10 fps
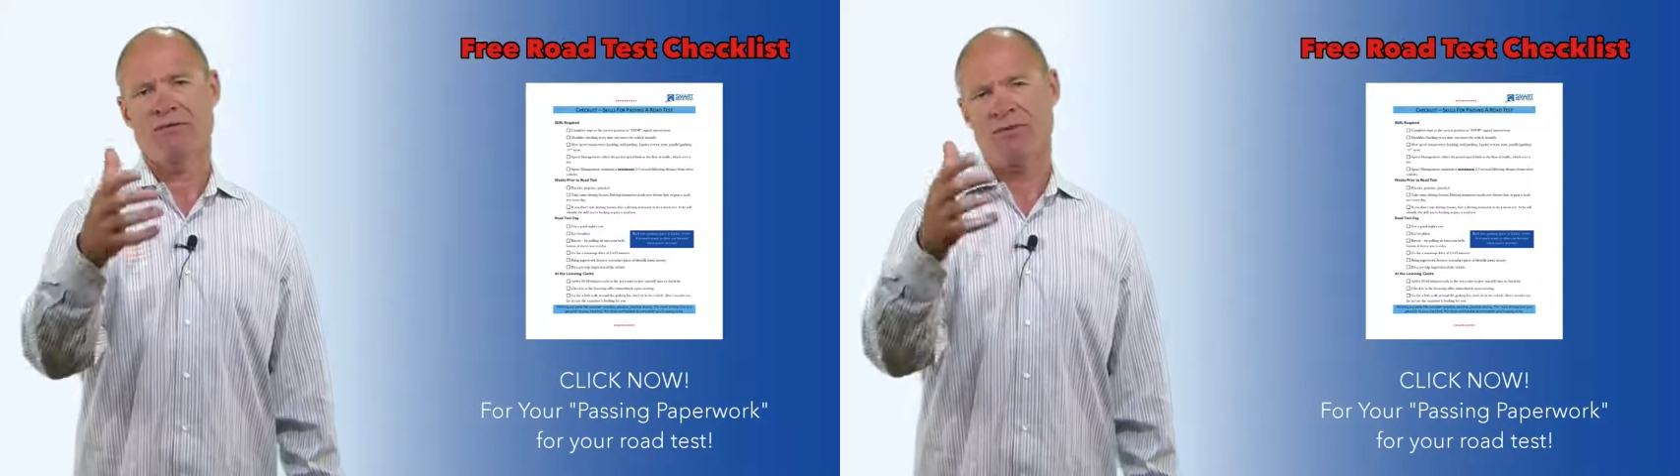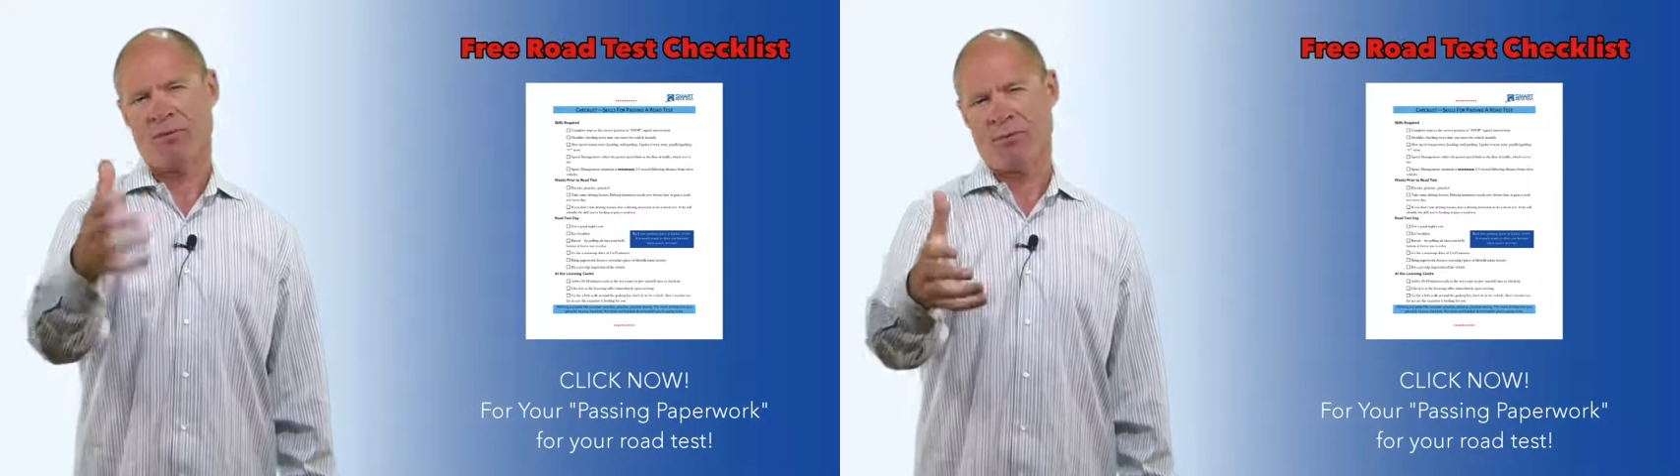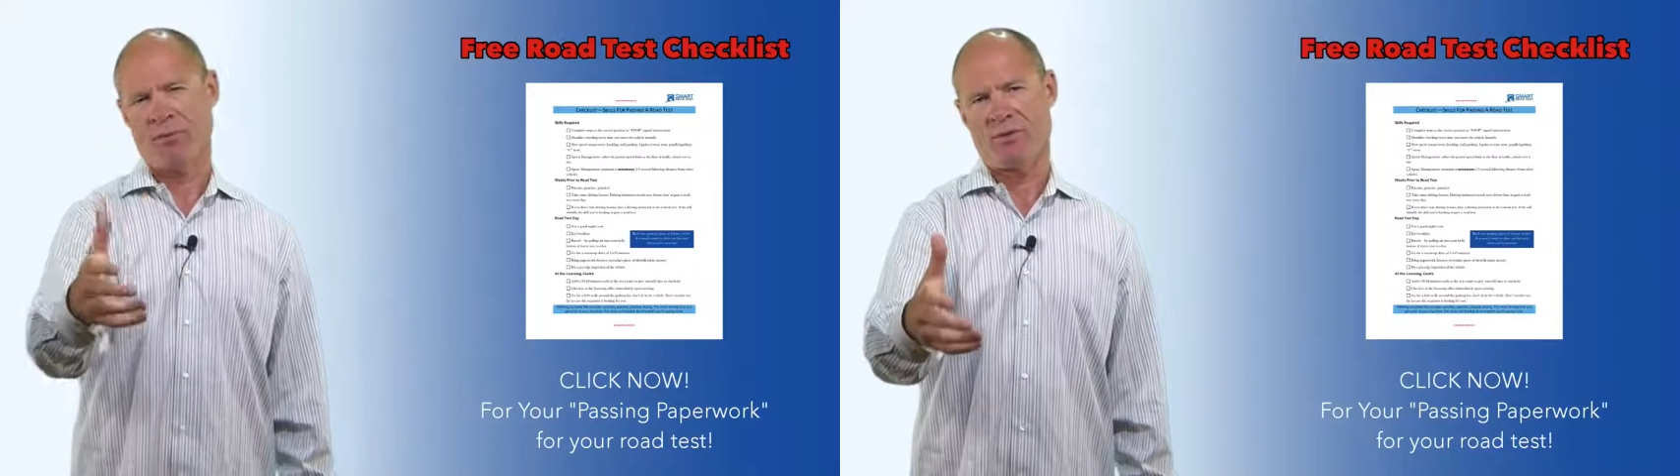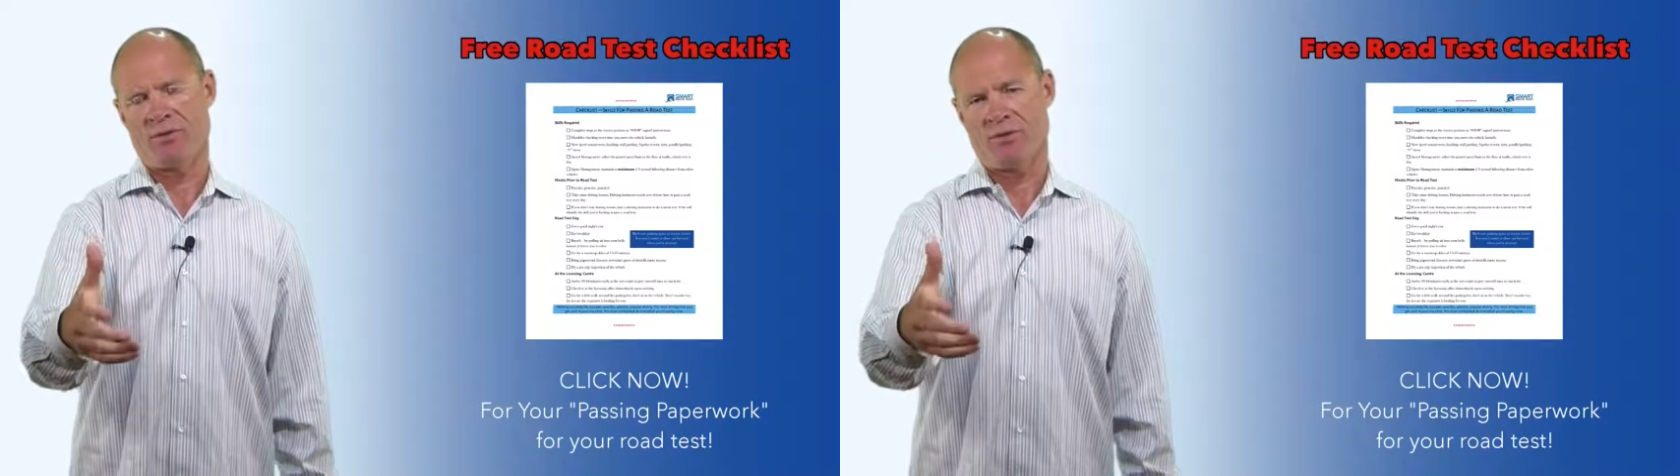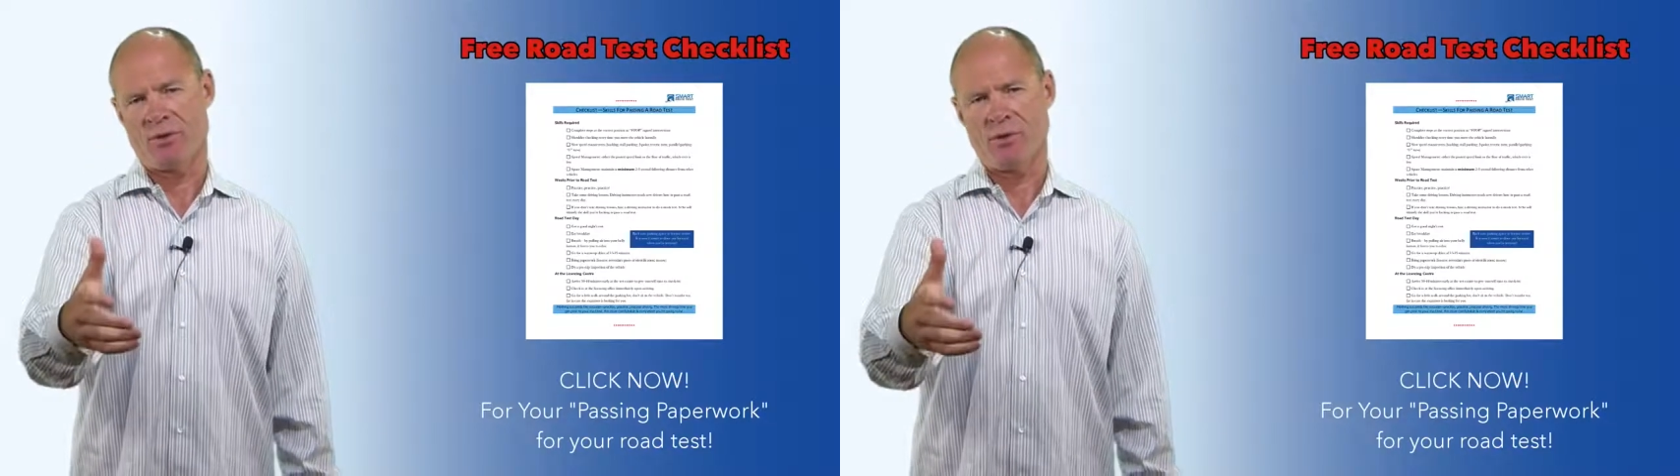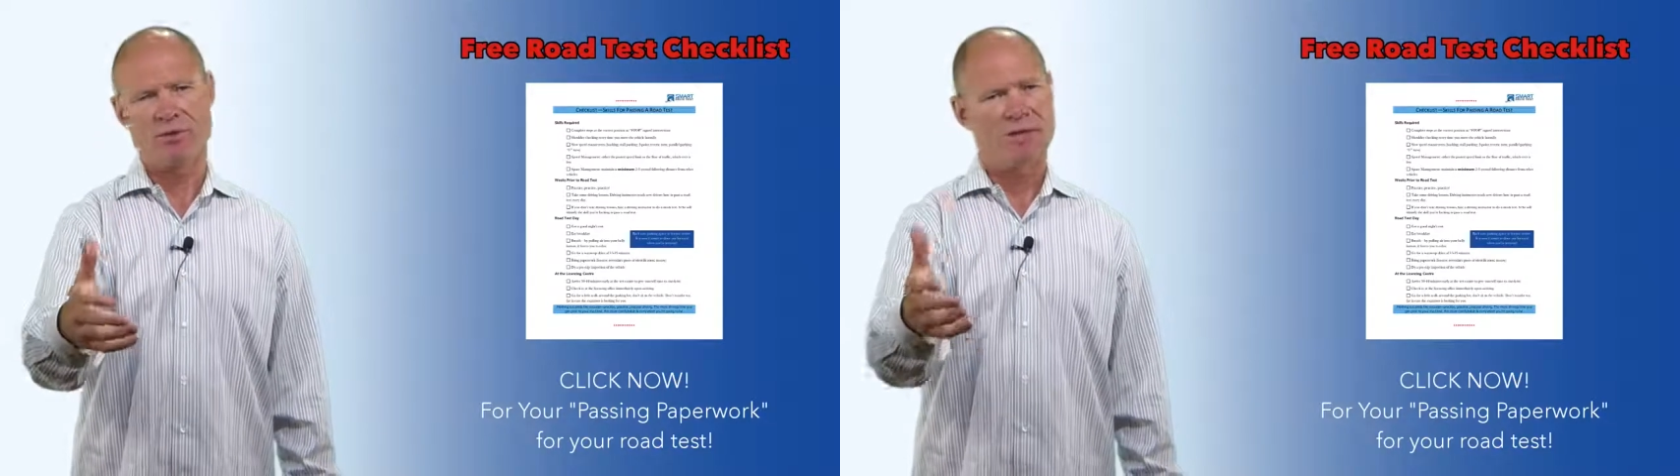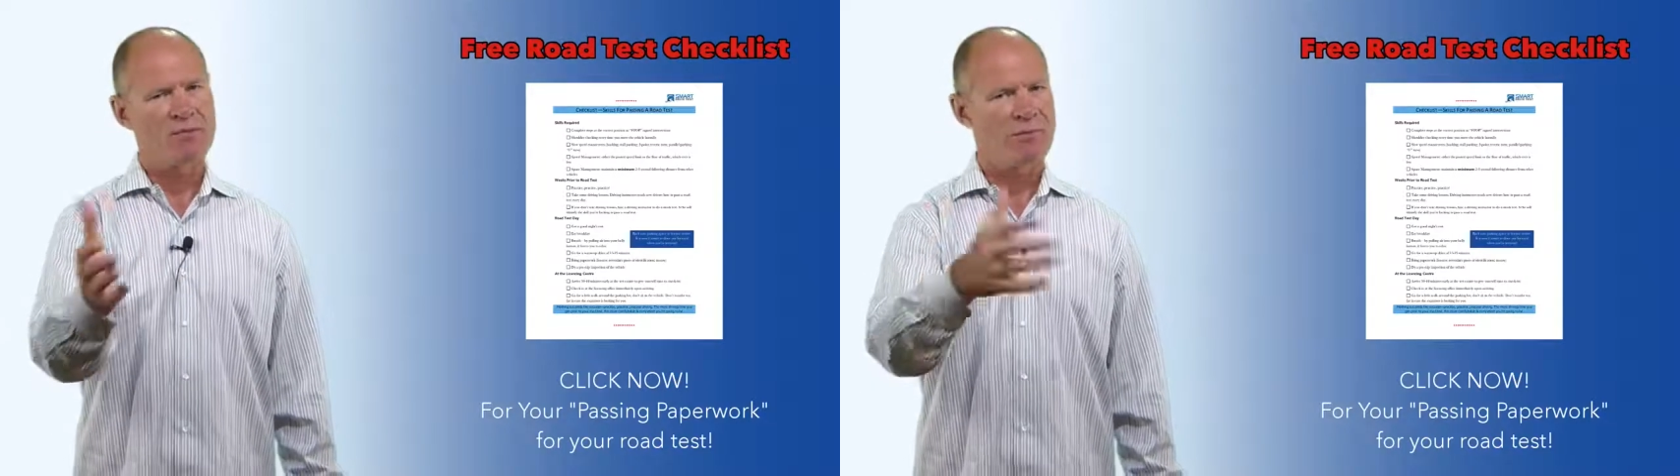for the purposes of the road test,